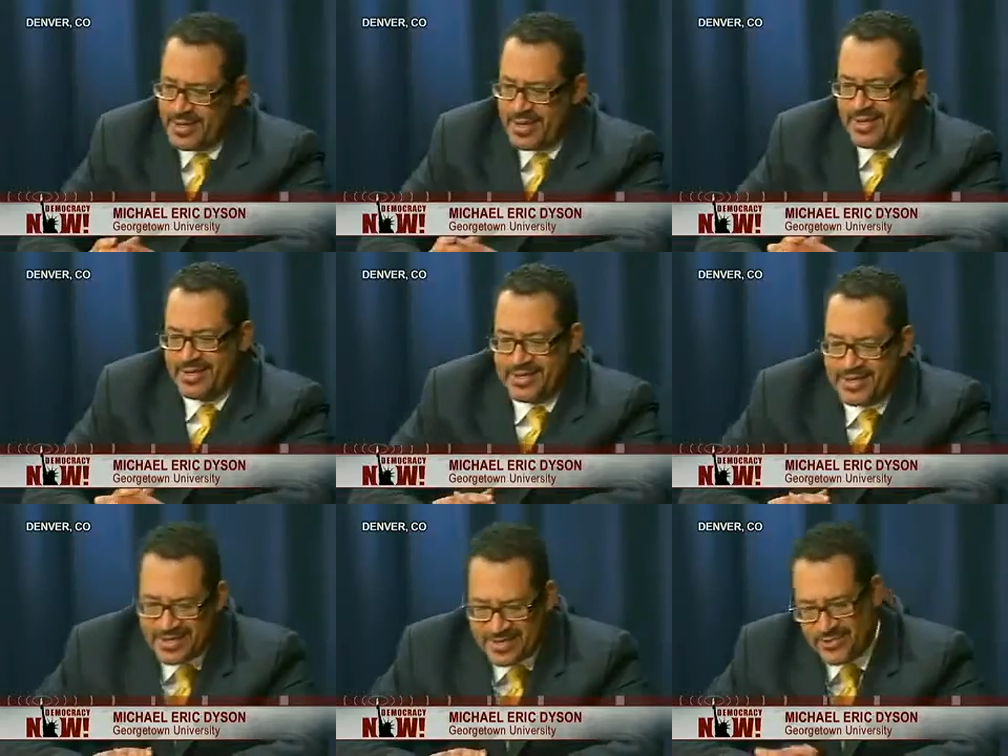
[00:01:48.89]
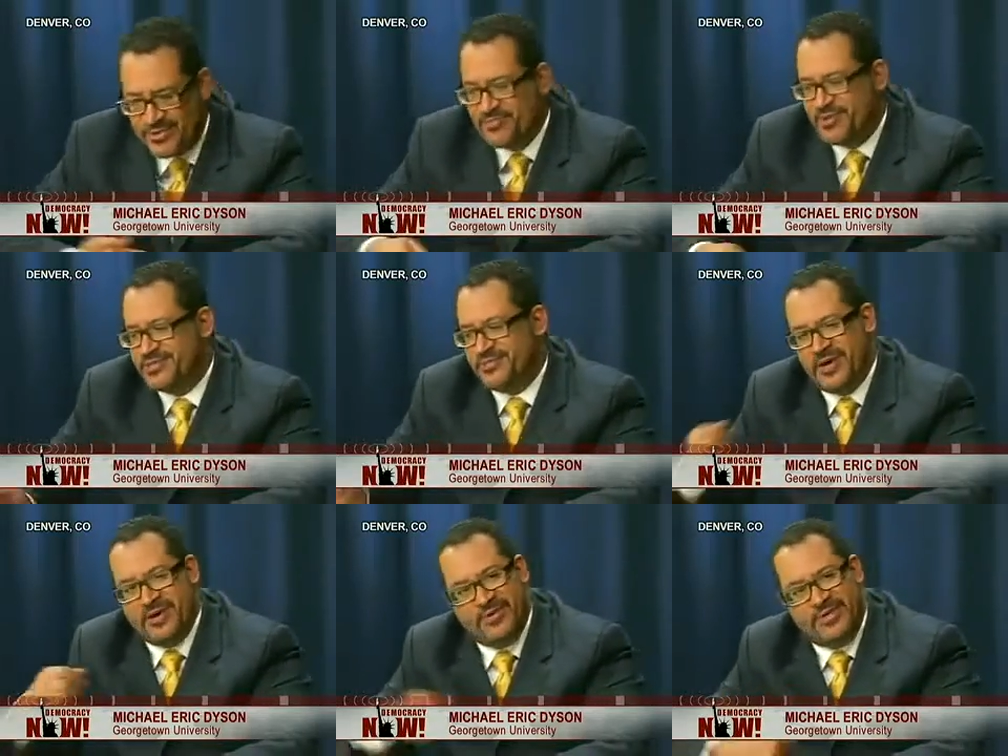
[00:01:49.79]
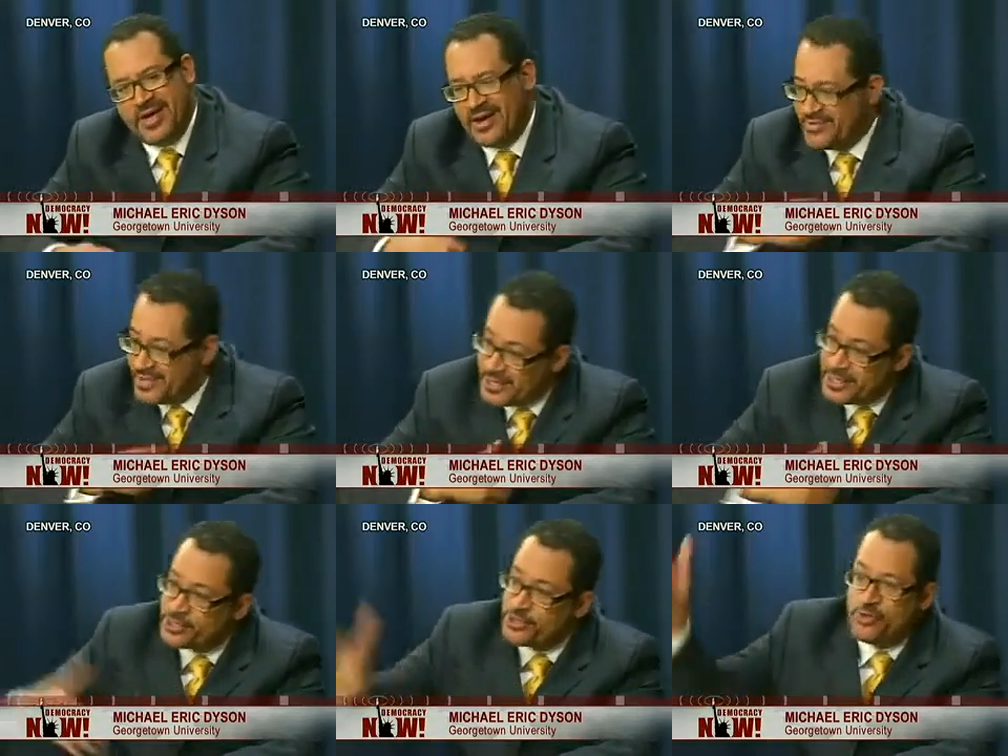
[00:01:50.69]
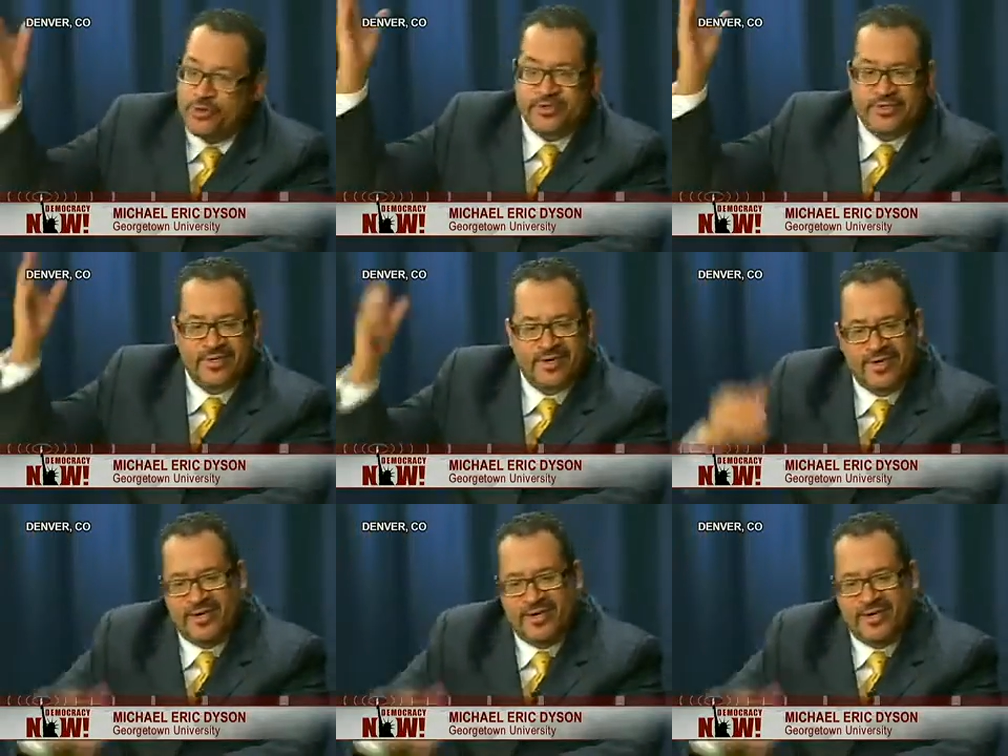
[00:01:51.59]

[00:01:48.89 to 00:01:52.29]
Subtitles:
And so he puts the paper down and he soars.